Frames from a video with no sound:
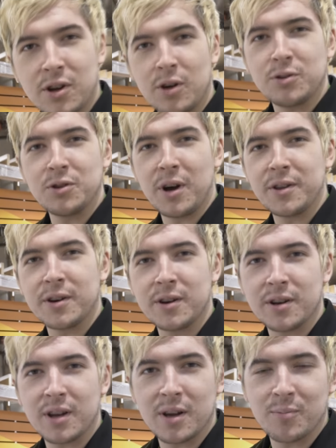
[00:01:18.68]
Go do other
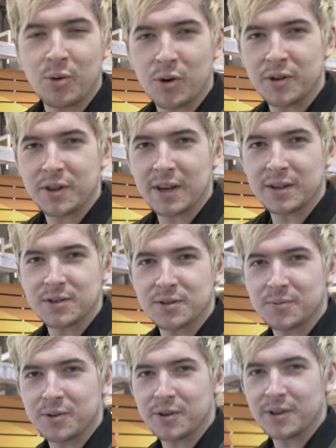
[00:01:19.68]
important things
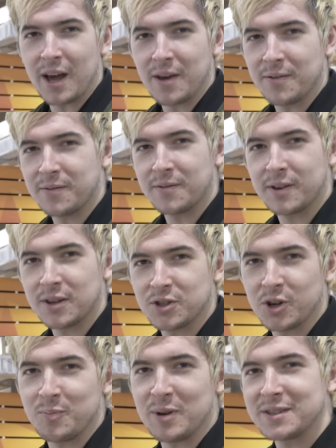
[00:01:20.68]
with your life because
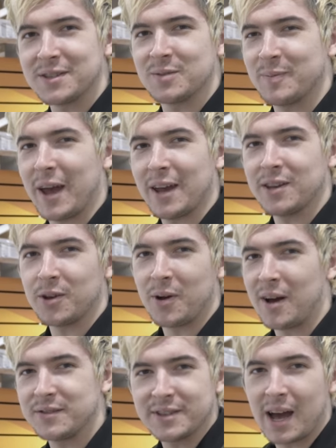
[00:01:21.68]
you're a businessman. You don't
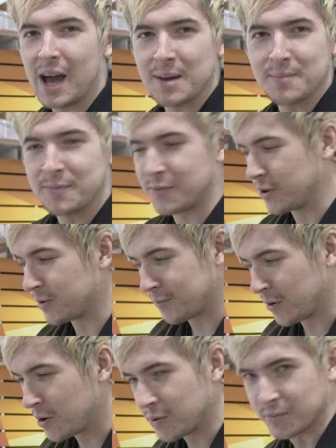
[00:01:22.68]
have time for your
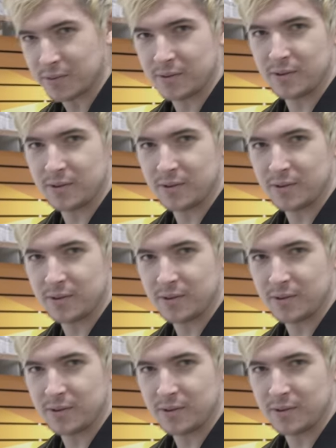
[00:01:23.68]
phone.